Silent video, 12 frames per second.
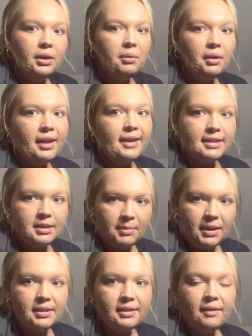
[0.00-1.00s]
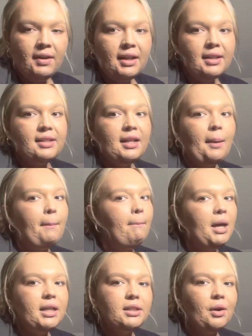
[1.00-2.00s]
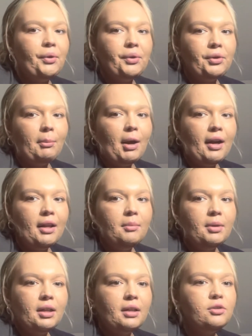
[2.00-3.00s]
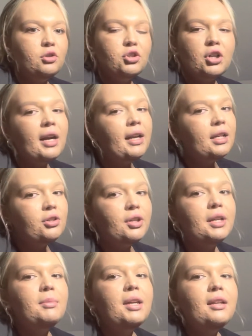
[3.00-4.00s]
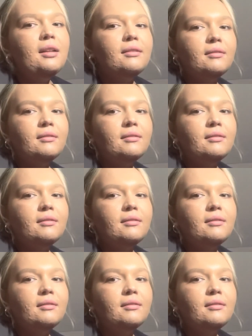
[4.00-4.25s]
really expensive and it can take a big toll on your body because you're trying to get treatment